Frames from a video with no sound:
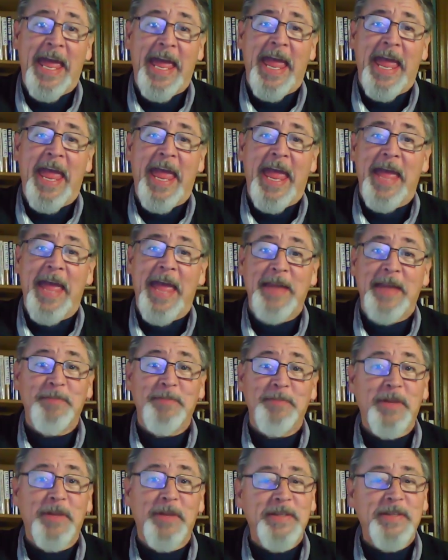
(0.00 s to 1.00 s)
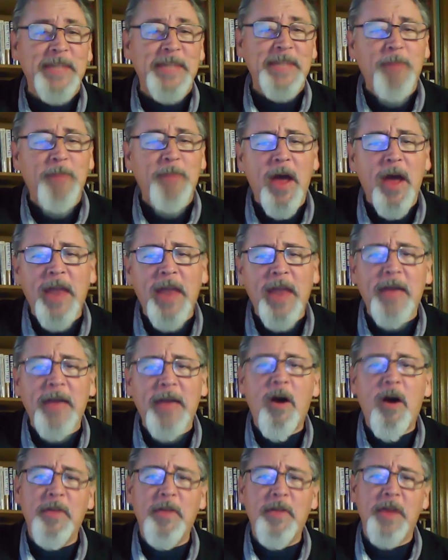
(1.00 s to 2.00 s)
And see, unlike
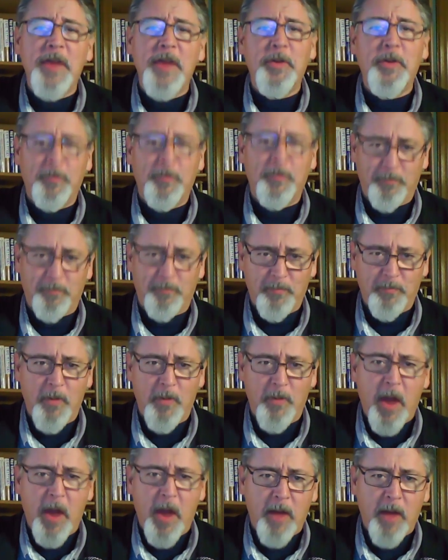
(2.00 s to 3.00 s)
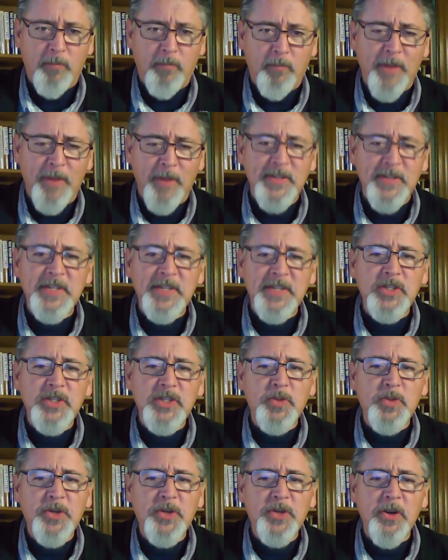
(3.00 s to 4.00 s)
all the other previous
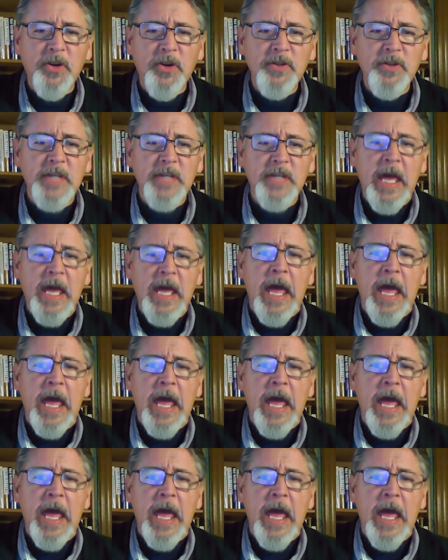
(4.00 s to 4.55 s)
census returns,